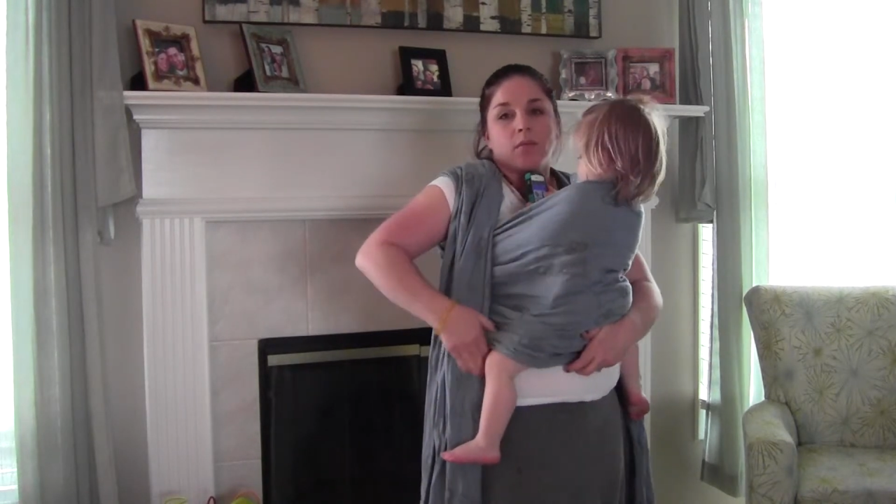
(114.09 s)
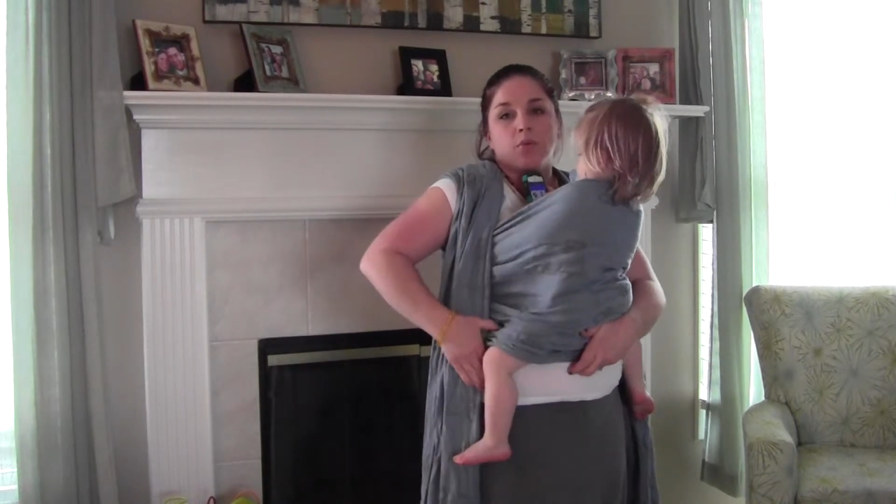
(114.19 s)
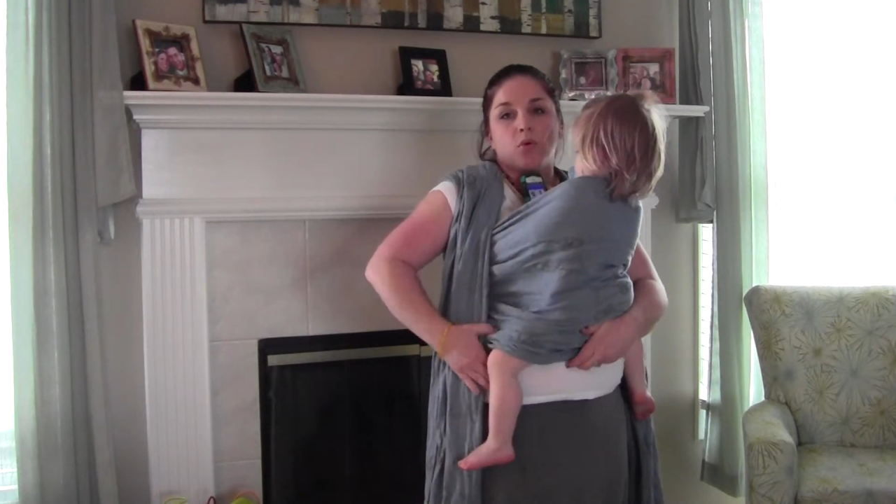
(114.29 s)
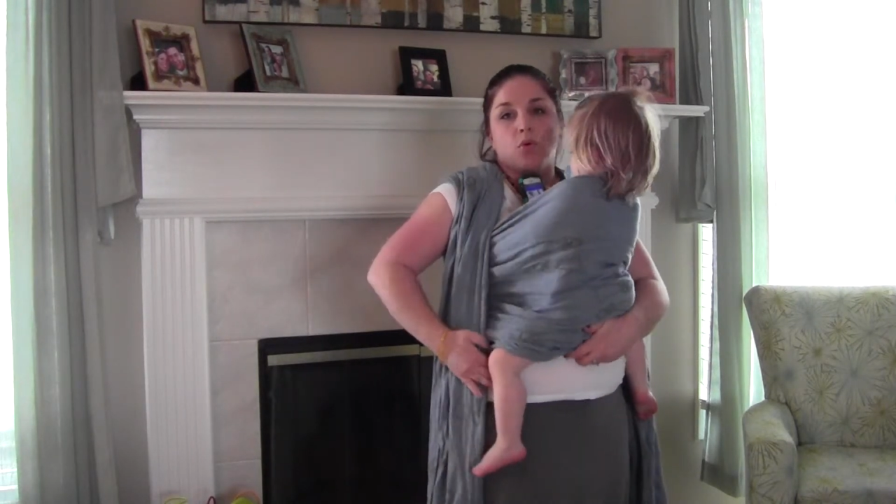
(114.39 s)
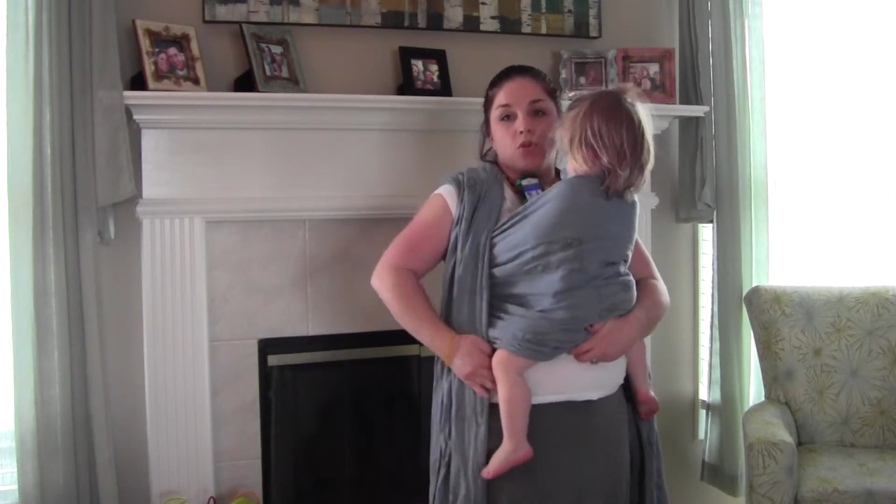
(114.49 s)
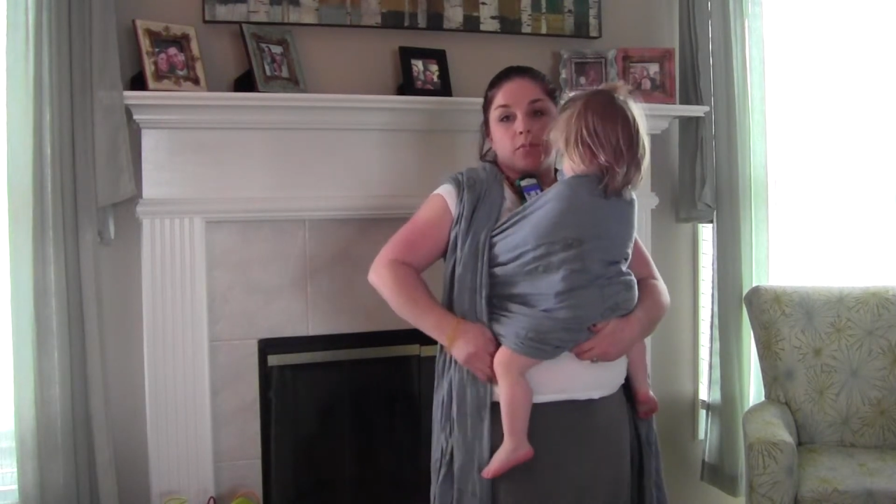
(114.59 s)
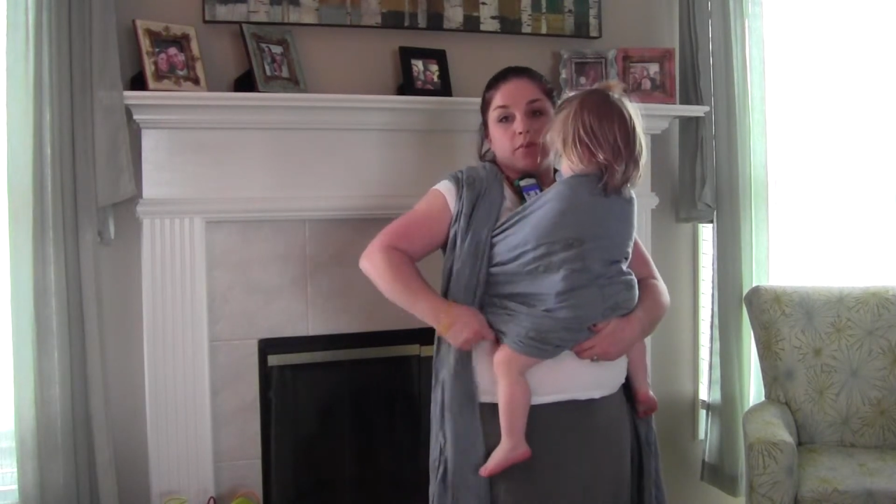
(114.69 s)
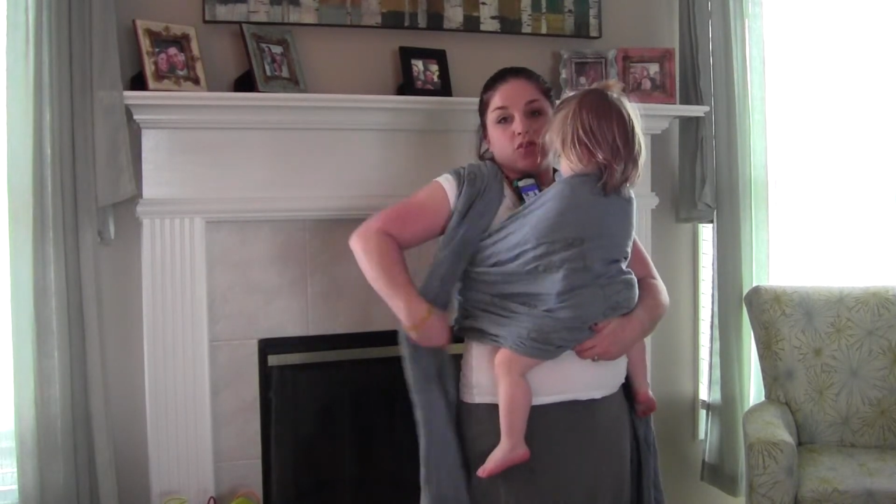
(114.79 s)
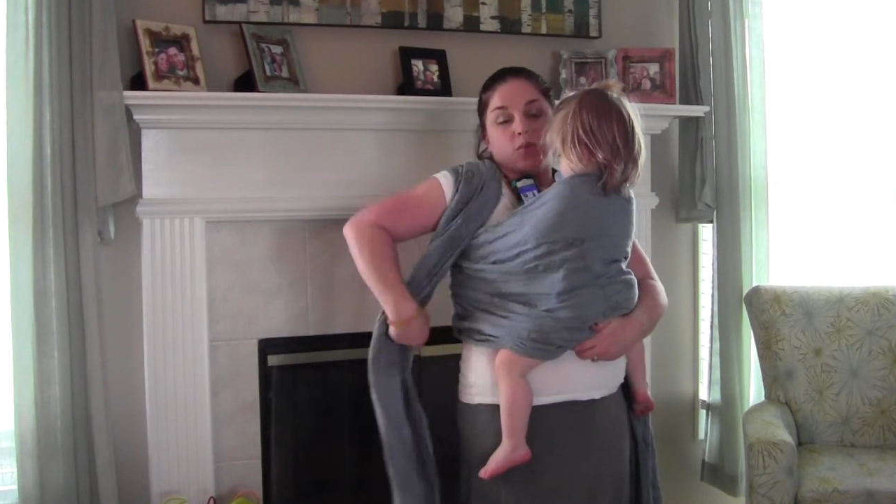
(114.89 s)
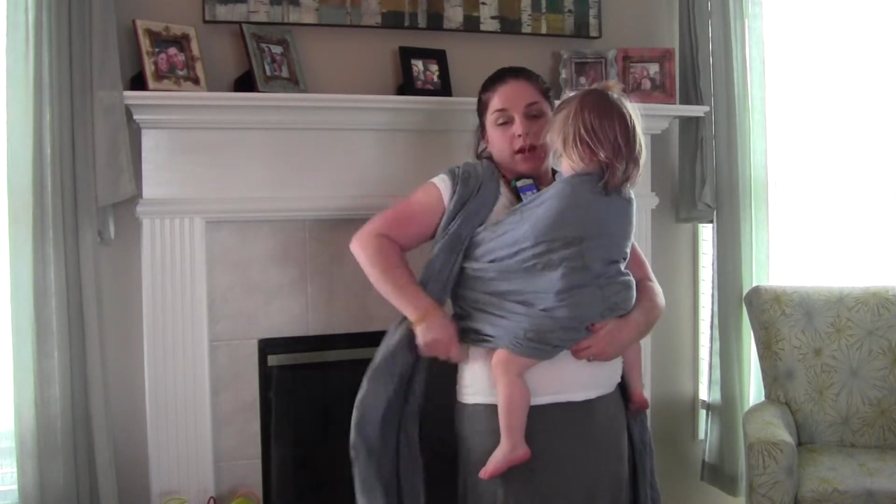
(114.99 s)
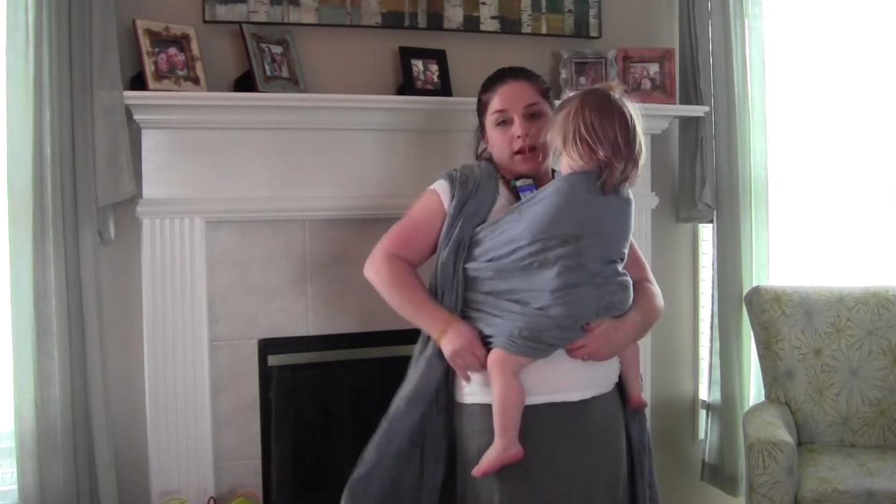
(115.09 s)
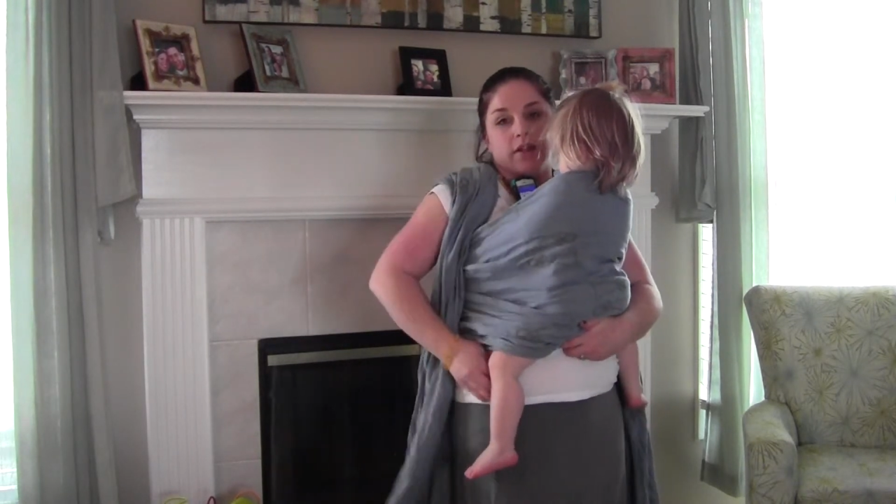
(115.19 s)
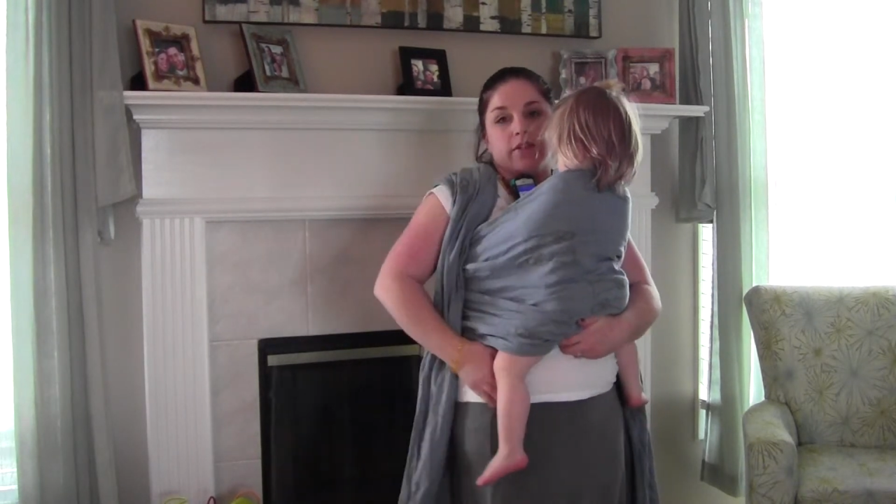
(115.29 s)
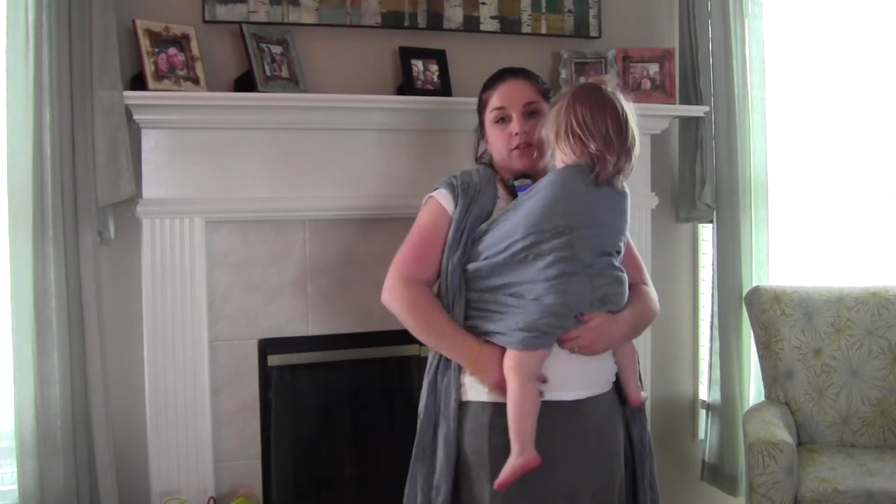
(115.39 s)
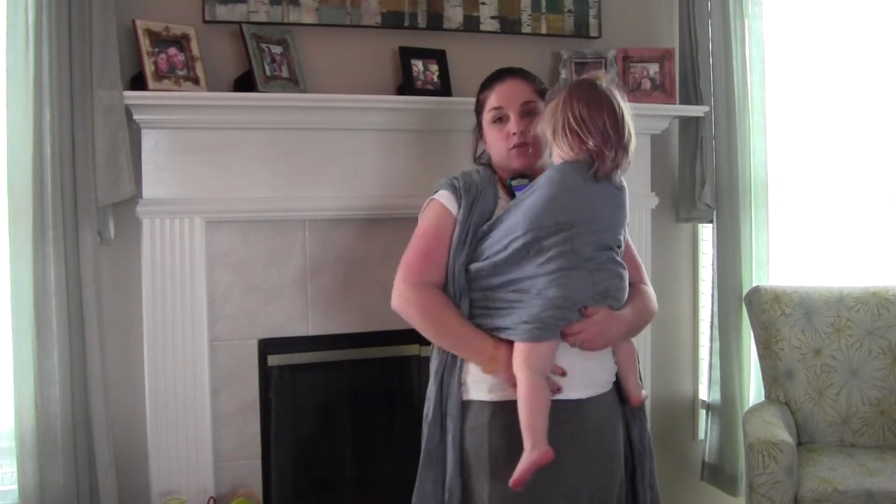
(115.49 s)
pulled between
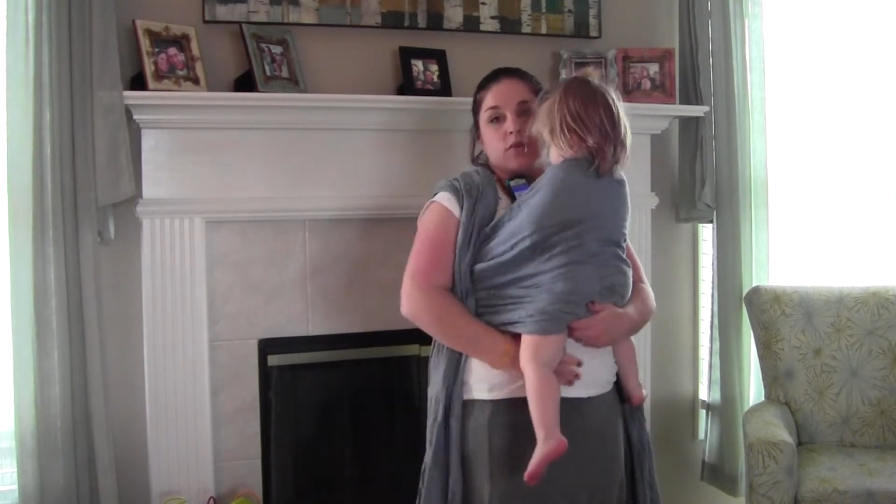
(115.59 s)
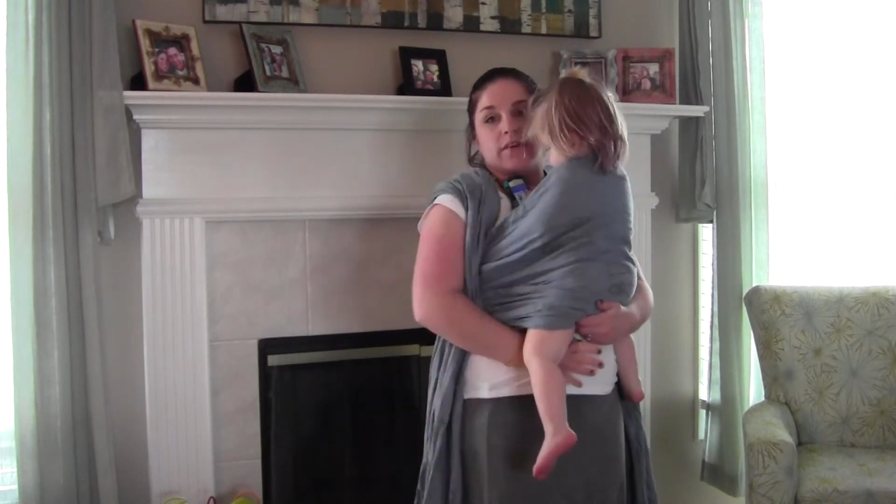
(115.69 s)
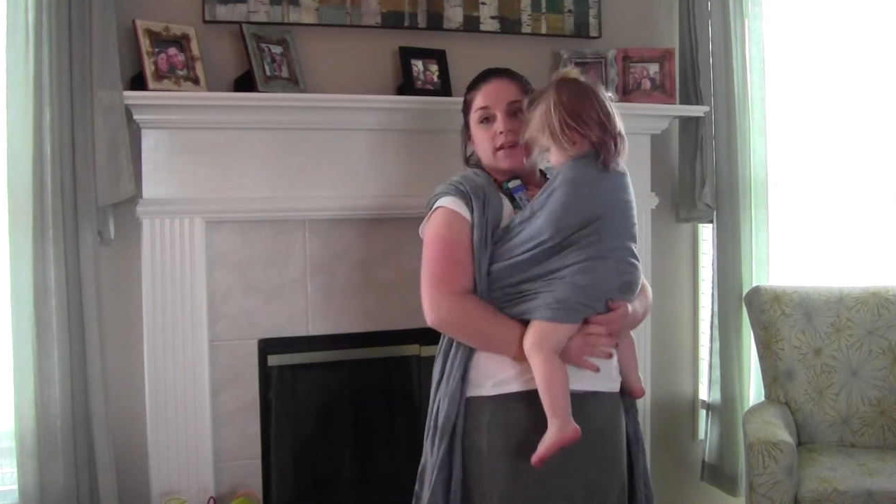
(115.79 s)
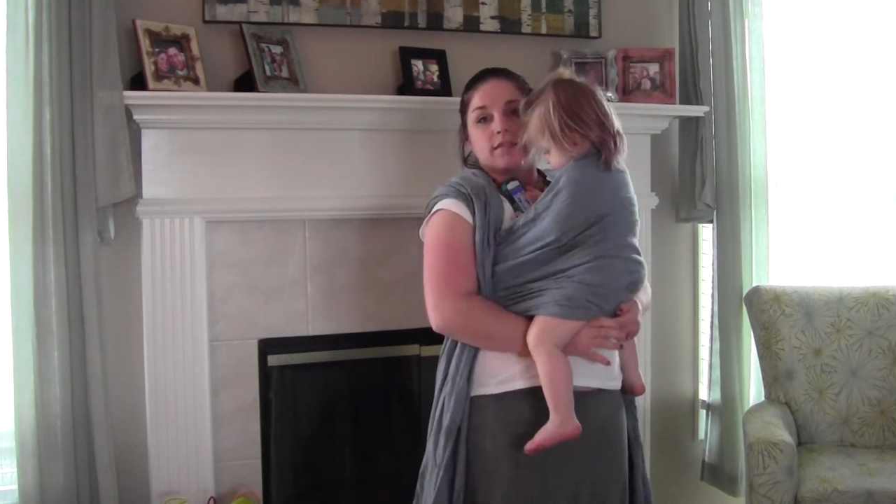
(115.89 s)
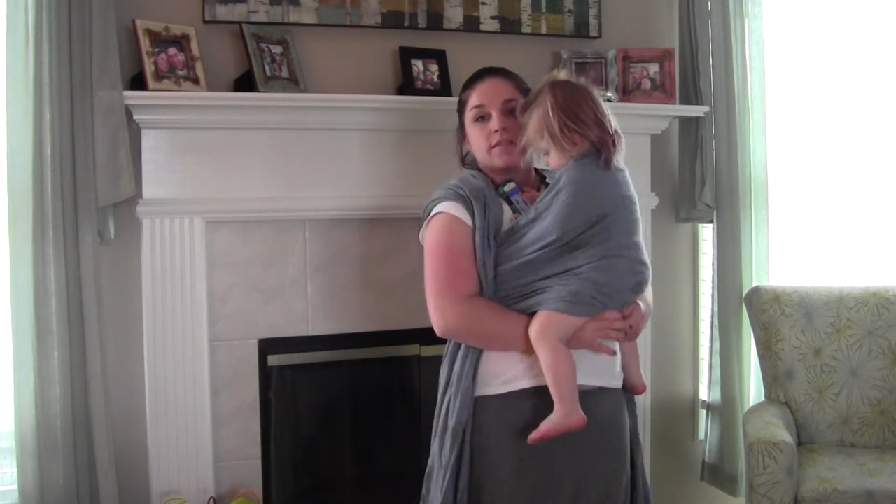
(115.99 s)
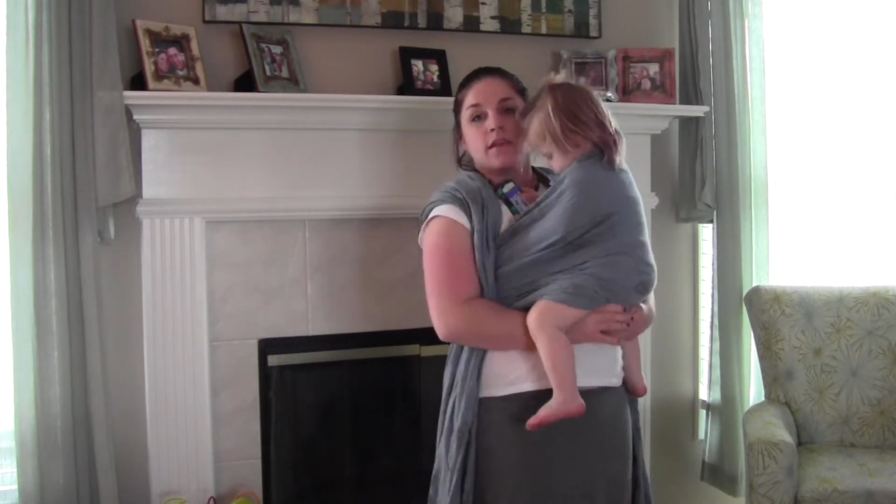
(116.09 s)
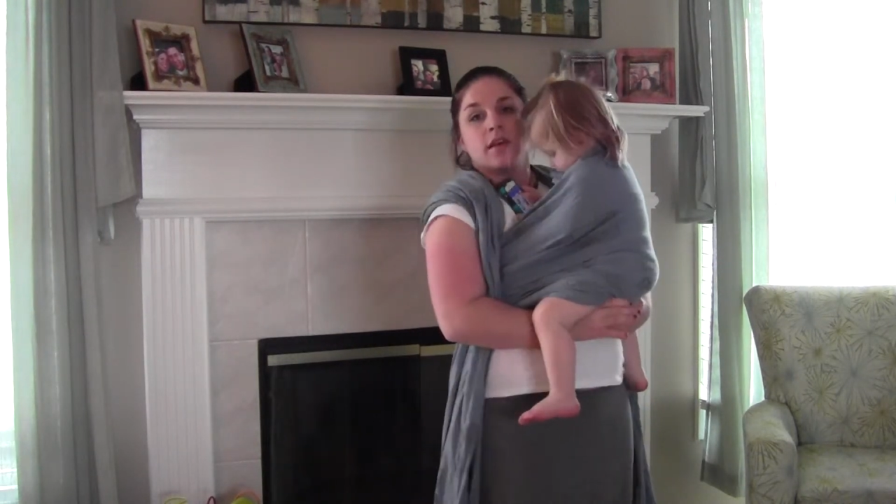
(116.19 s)
the two of us.